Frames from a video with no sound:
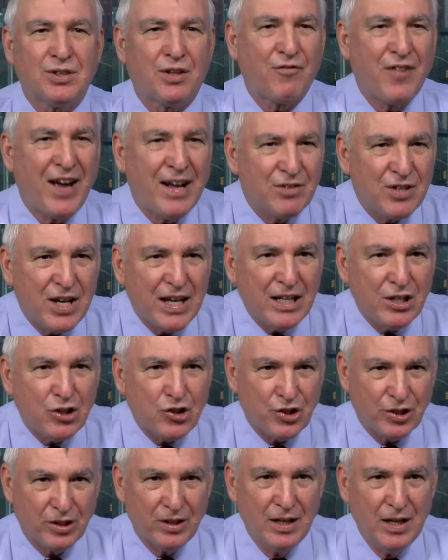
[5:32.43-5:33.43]
the
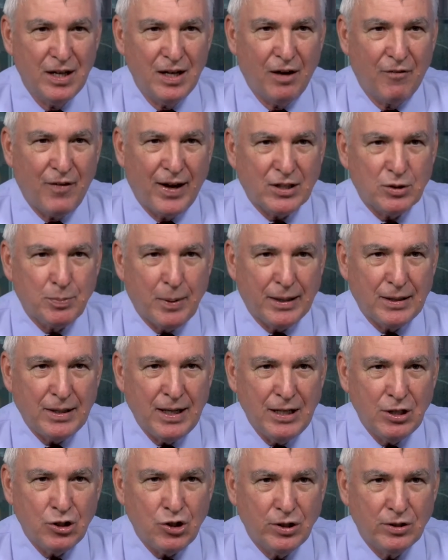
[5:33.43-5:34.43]
foundation of
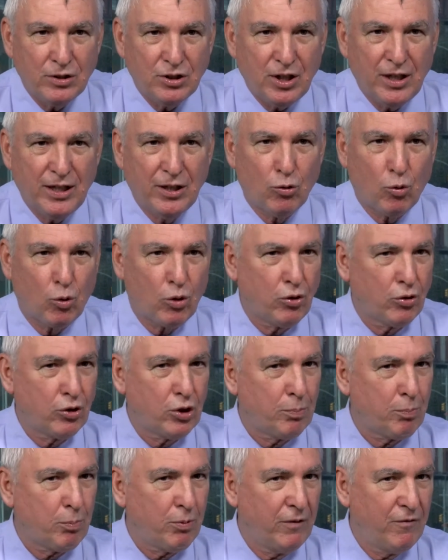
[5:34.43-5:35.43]
expectations in order
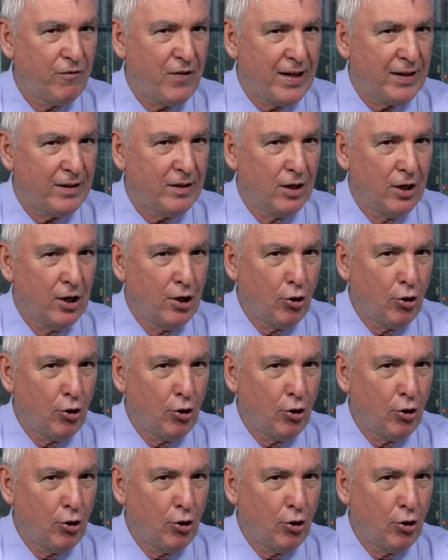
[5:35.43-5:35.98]
to prevent